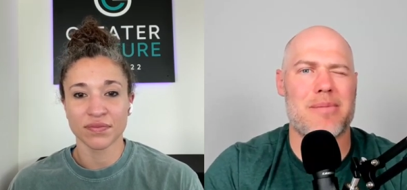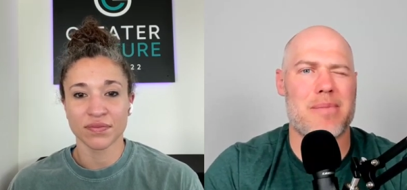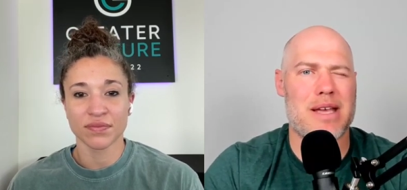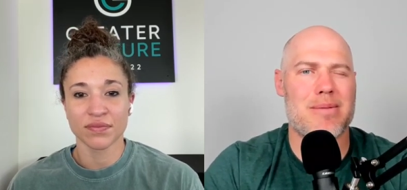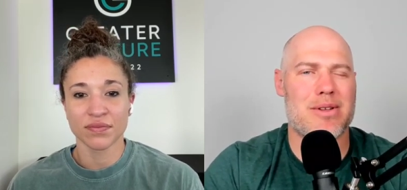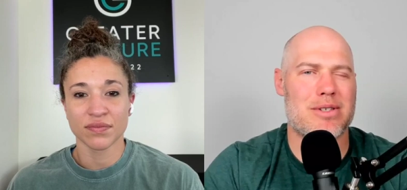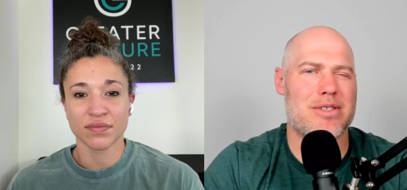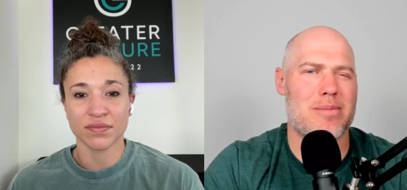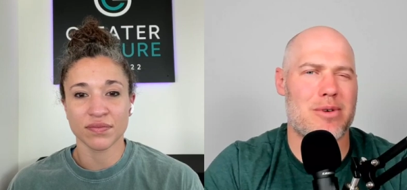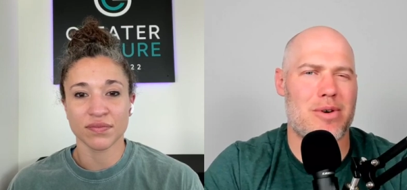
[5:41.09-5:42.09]
Speaker 1: that maybe there's
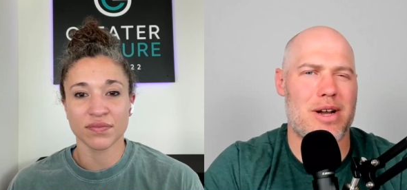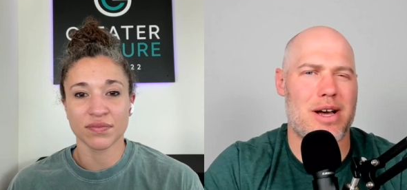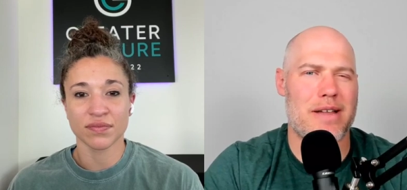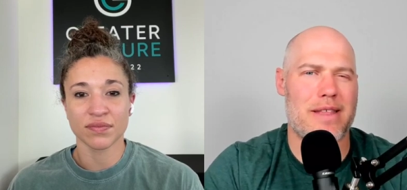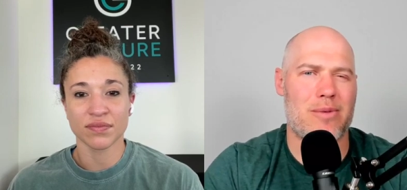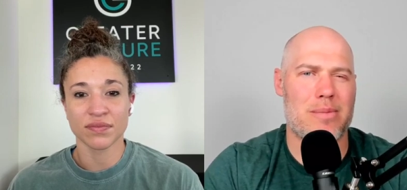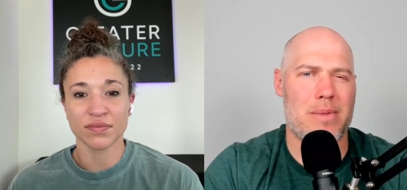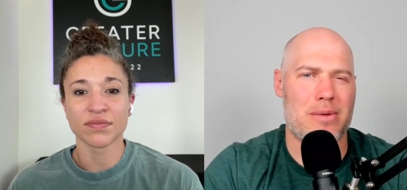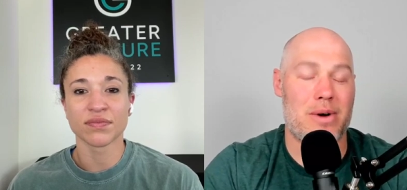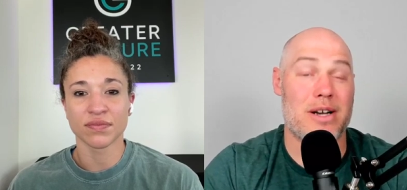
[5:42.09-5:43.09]
something going on that we
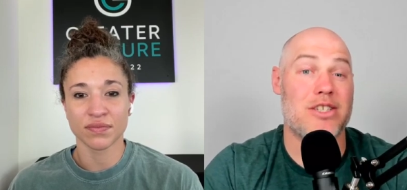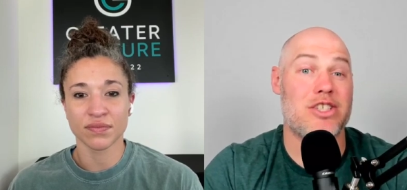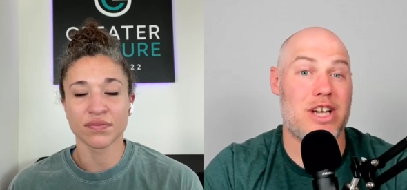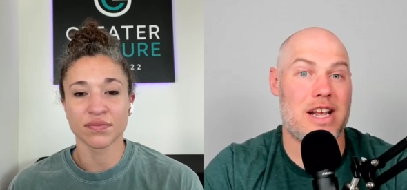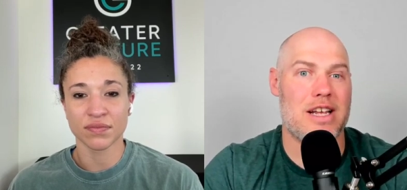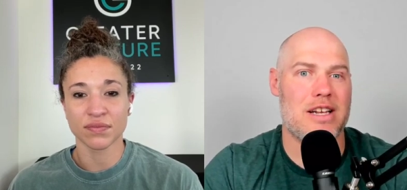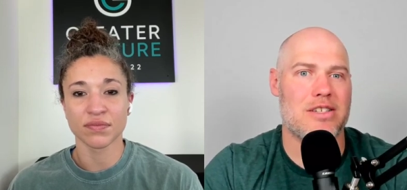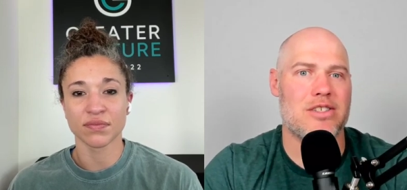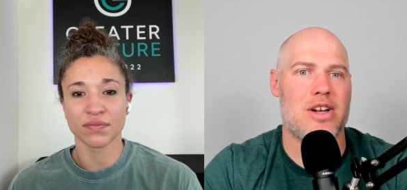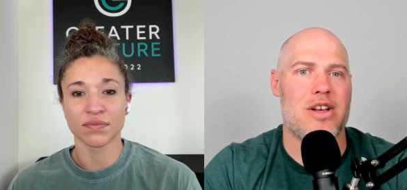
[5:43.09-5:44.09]
might want to
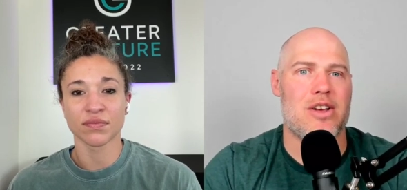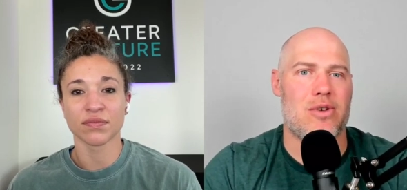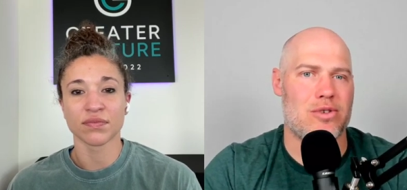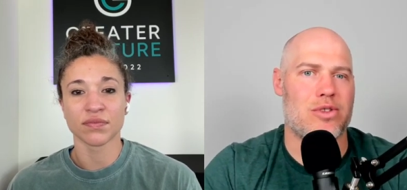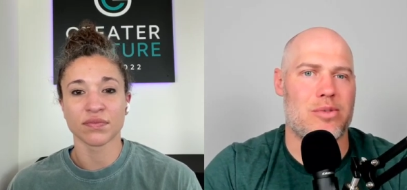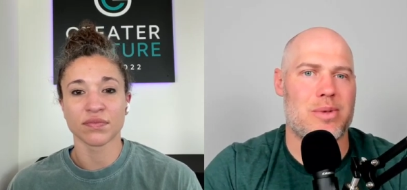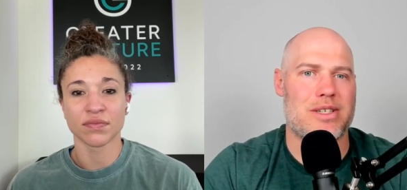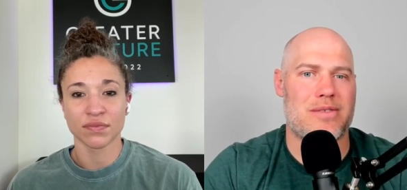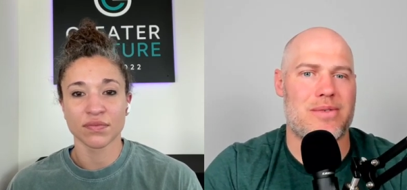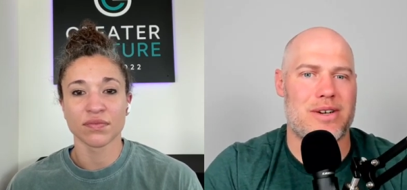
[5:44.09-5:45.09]
change or do a little bit
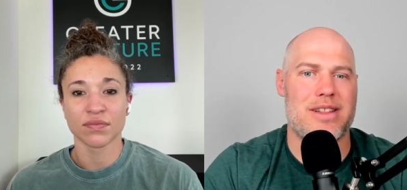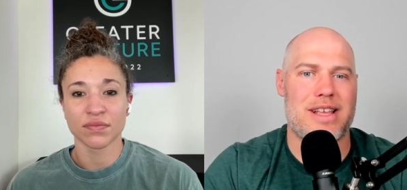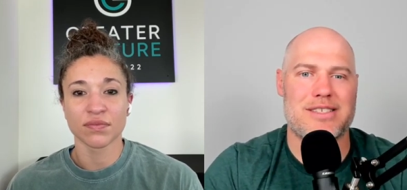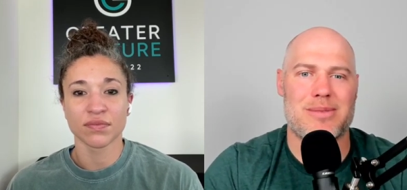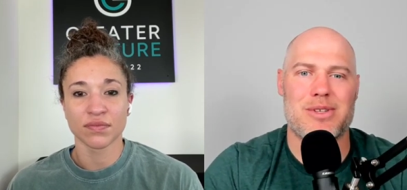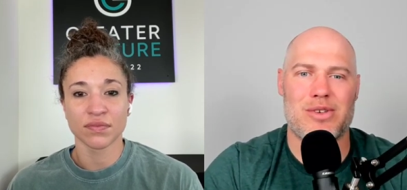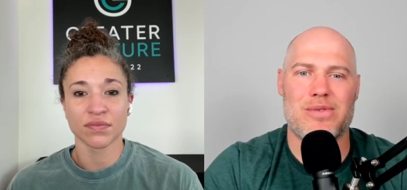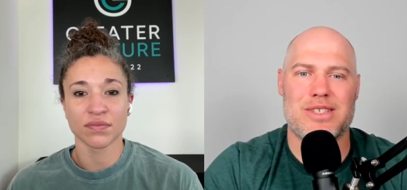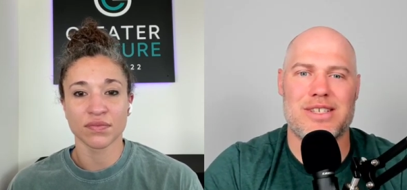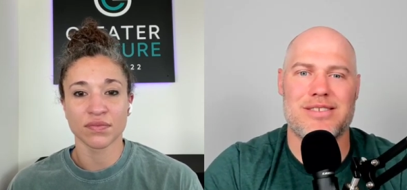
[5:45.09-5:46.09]
different and that's something
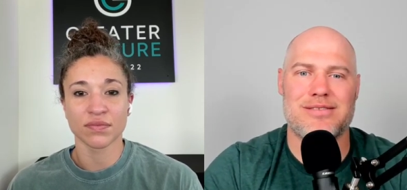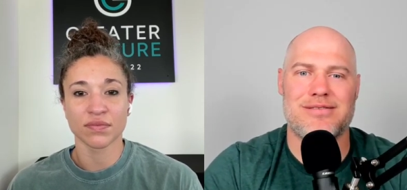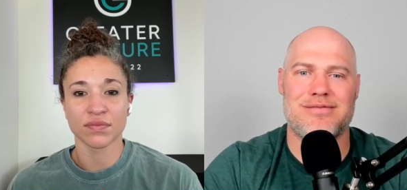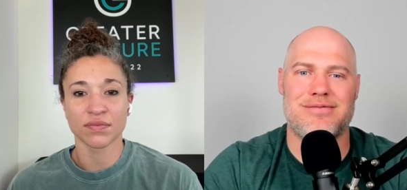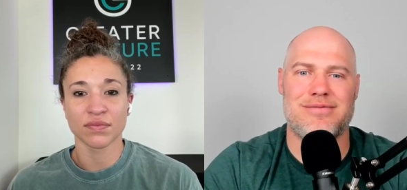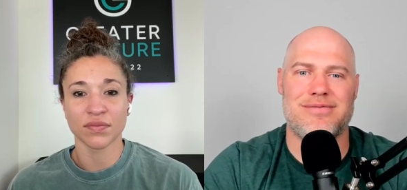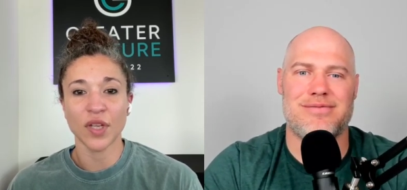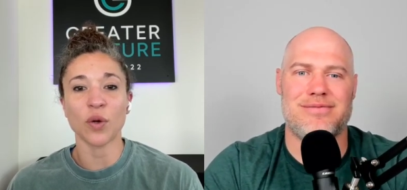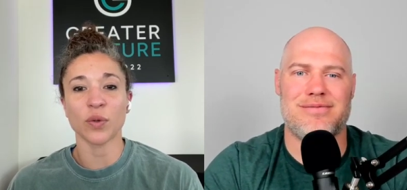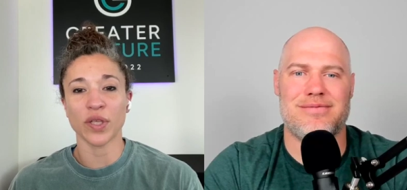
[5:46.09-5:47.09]
you've seen
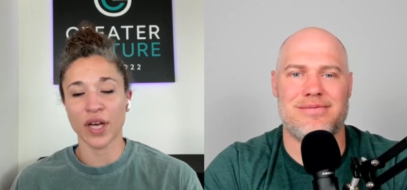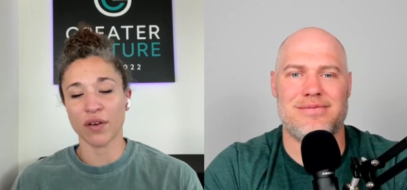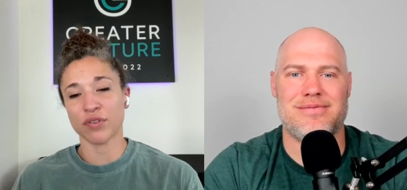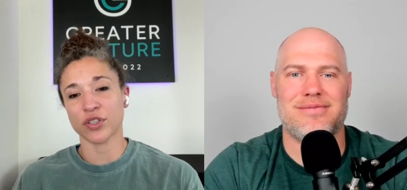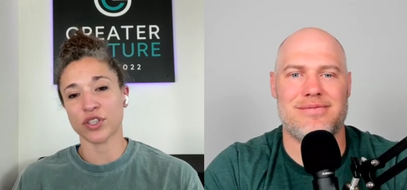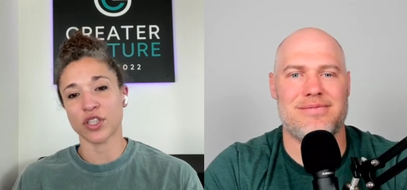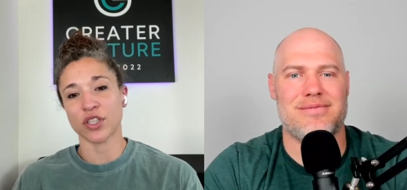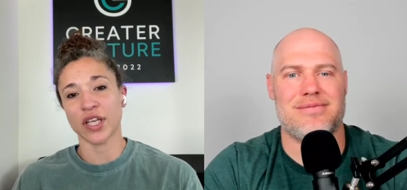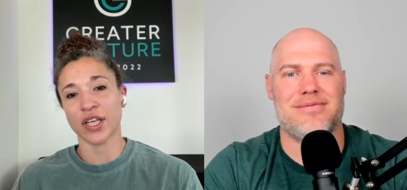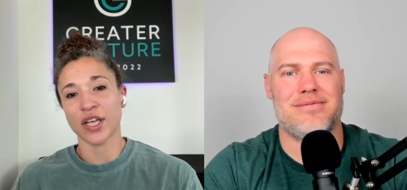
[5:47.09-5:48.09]
Speaker 2: oh yeah for
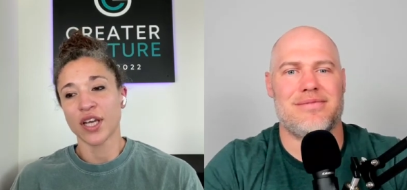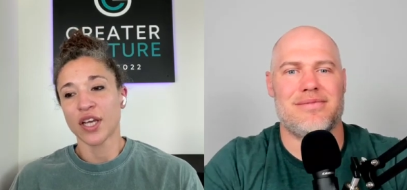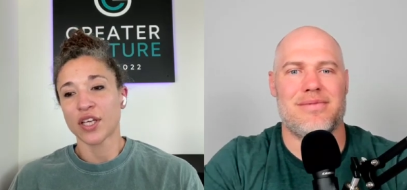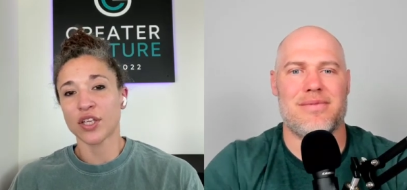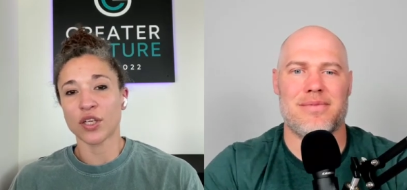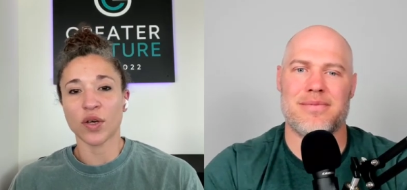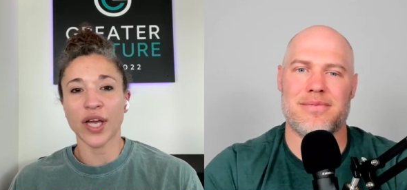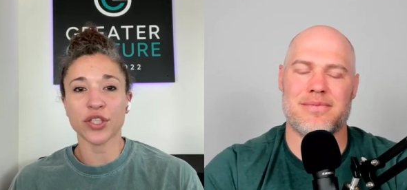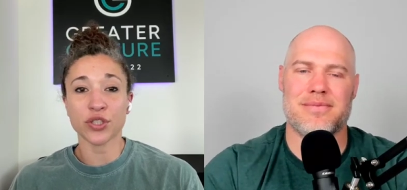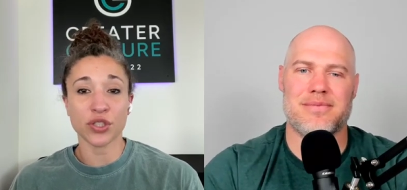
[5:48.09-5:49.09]
sure like you
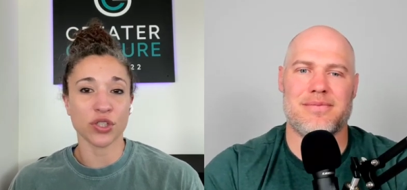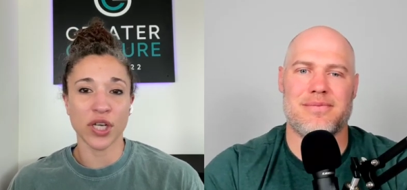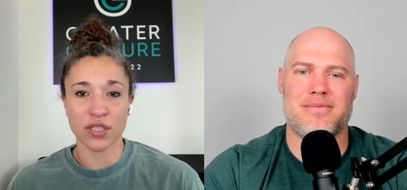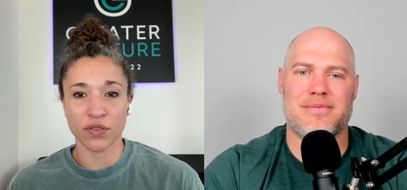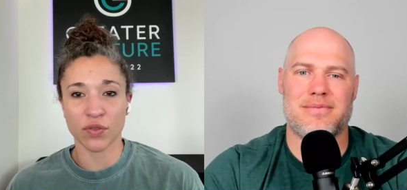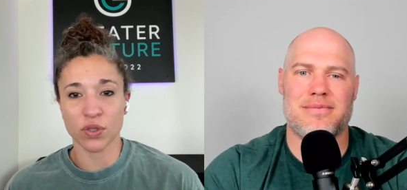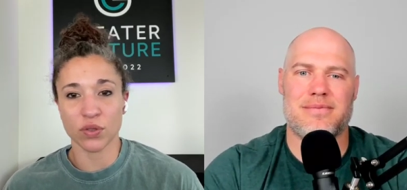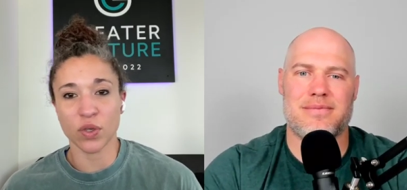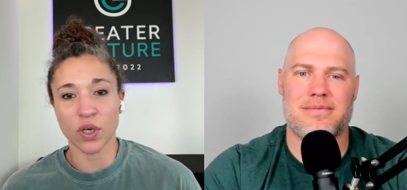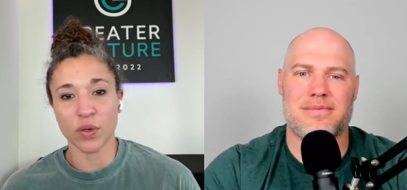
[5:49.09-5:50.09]
know extra stress of
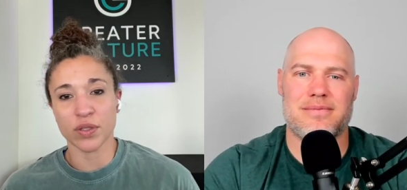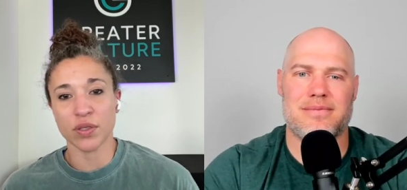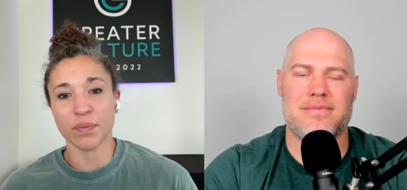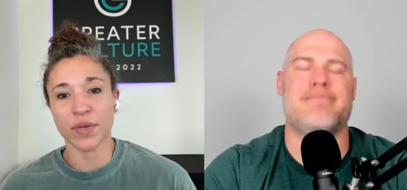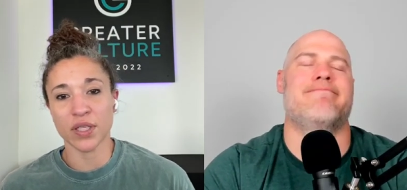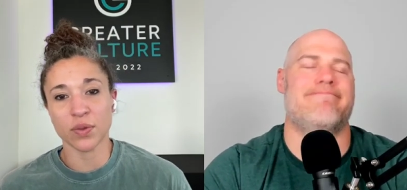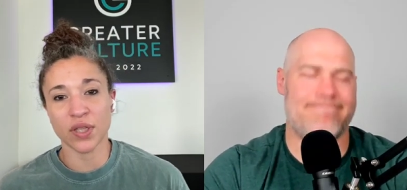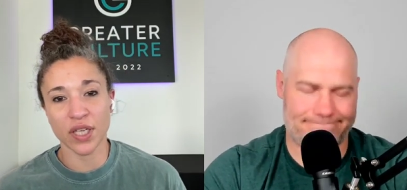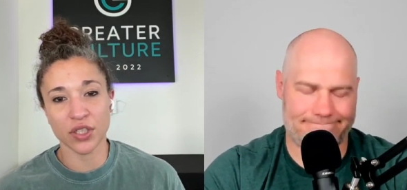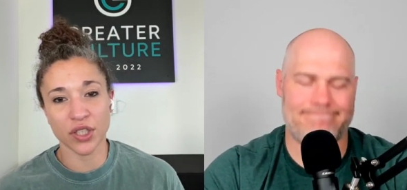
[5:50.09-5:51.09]
course will always
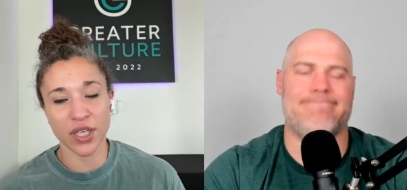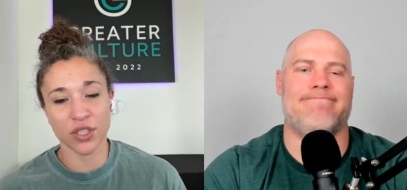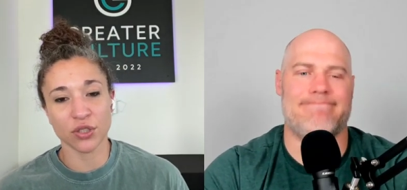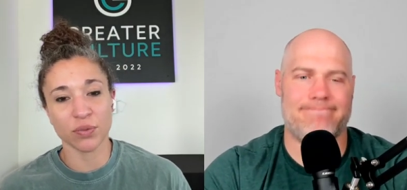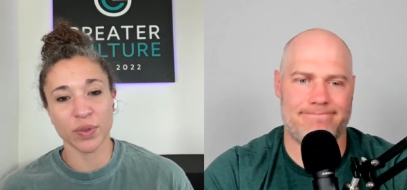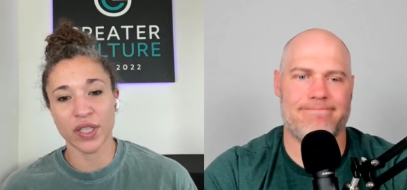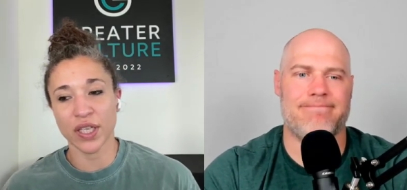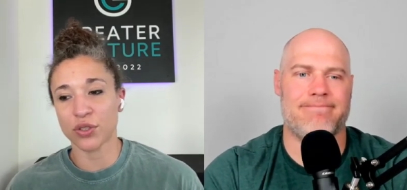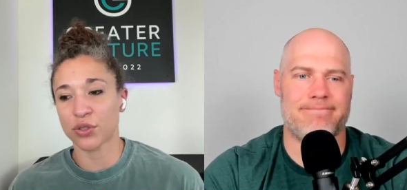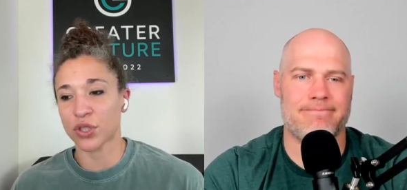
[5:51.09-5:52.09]
mess with that gi too
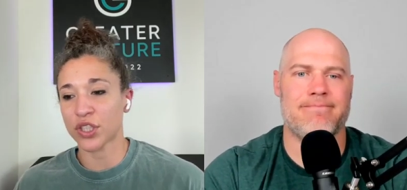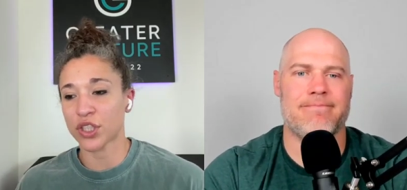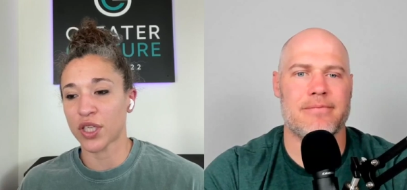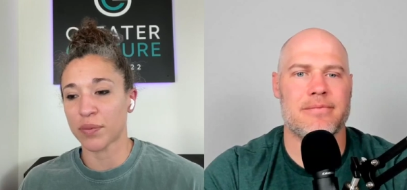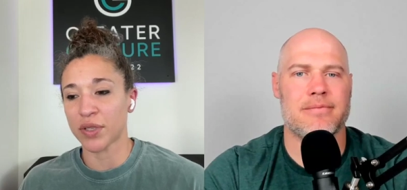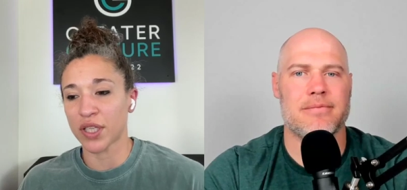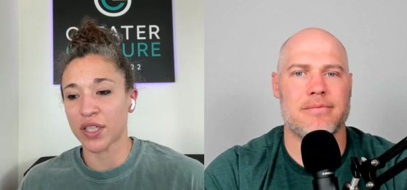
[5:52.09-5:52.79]
but that nutrition i